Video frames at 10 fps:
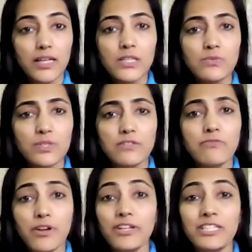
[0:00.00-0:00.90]
it was a
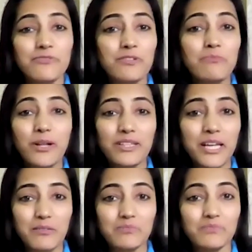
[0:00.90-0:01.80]
very different
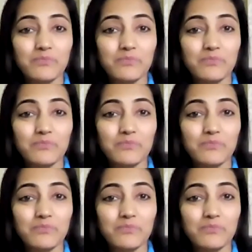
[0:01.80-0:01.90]
ballgame.